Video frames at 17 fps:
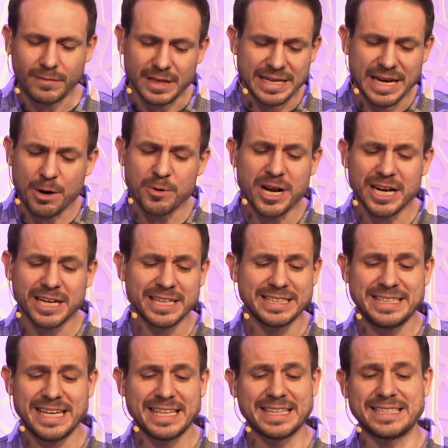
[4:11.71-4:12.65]
Now, we're not
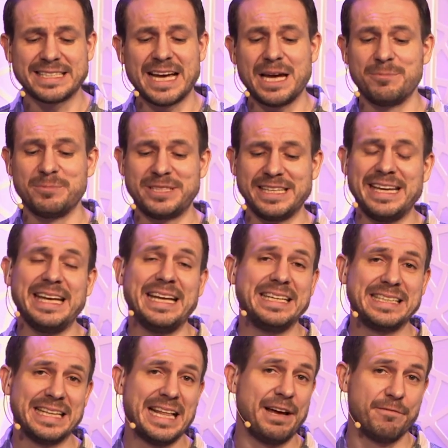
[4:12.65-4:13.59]
going to take the time to get
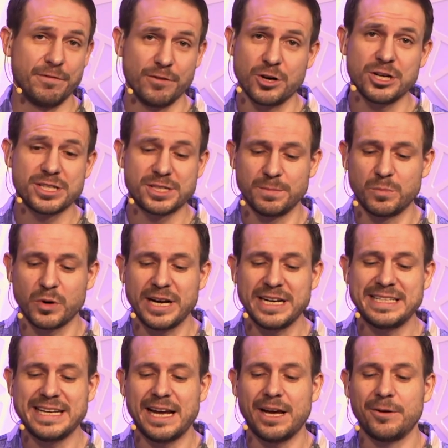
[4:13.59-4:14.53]
into that verse and
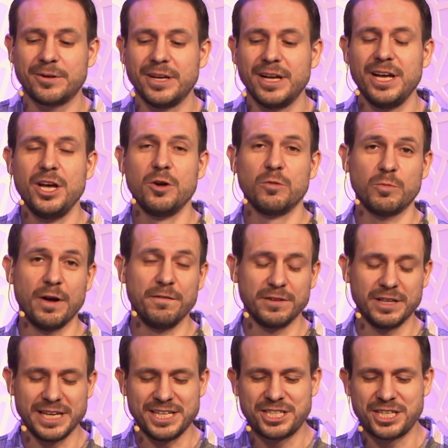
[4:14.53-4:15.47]
break down
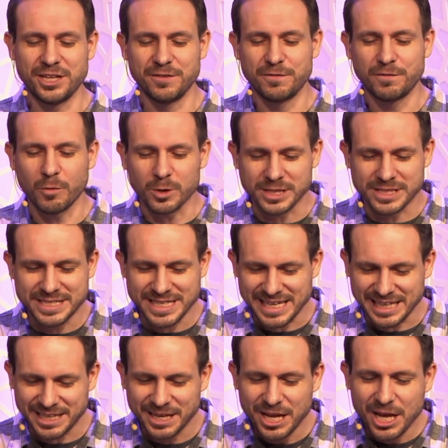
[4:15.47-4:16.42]
Revelation
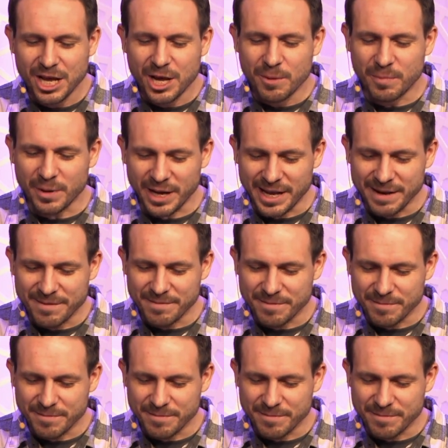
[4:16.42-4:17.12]
14, but